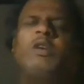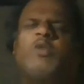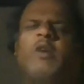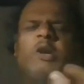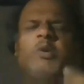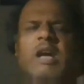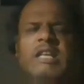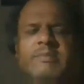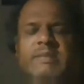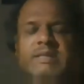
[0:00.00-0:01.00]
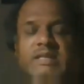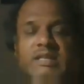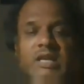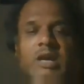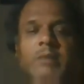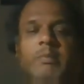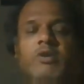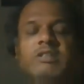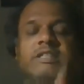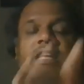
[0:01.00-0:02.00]
is going to ask basically?
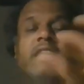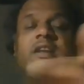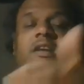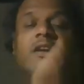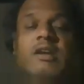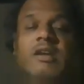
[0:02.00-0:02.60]
Because their